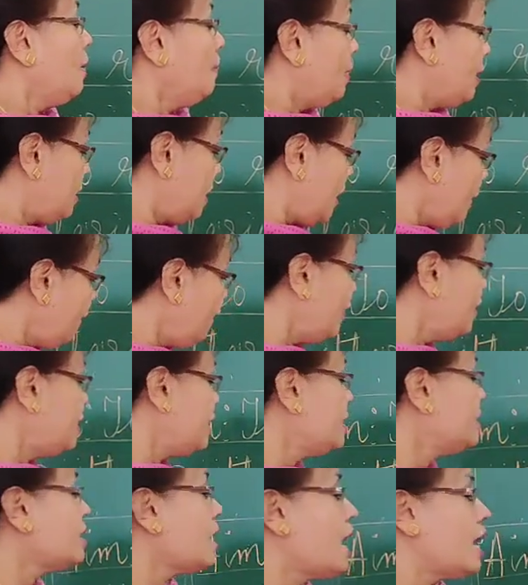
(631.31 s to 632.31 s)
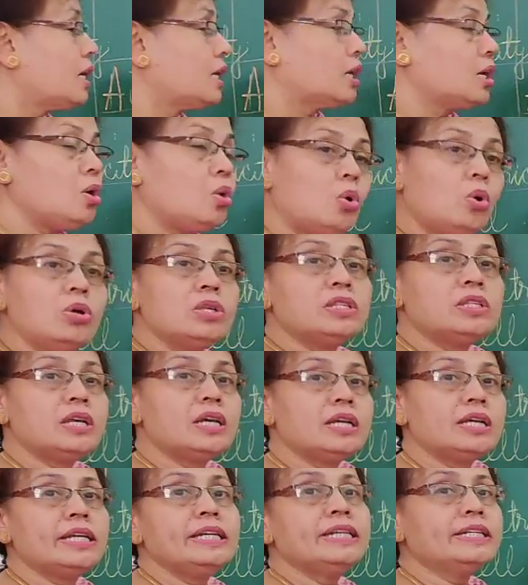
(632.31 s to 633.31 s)
But if it is a closed
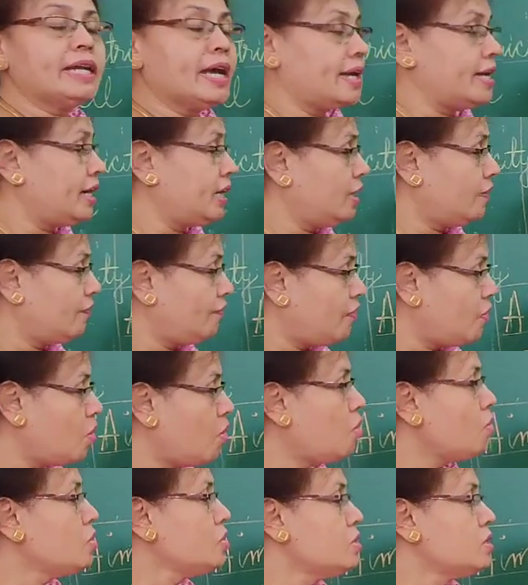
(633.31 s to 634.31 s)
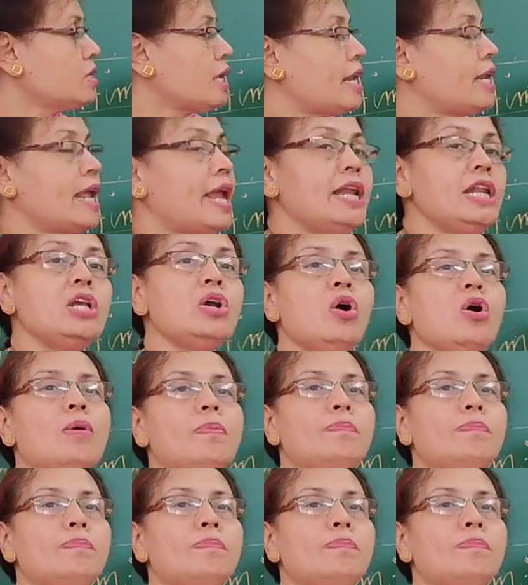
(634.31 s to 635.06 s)
circuit, current flows and any